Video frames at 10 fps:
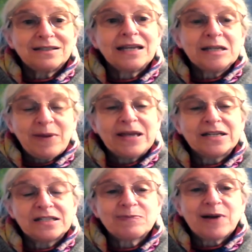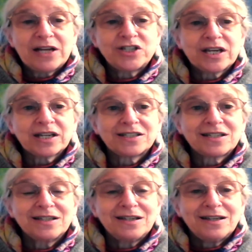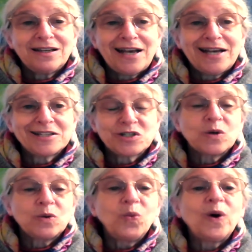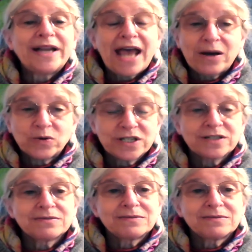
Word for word: independence project has won out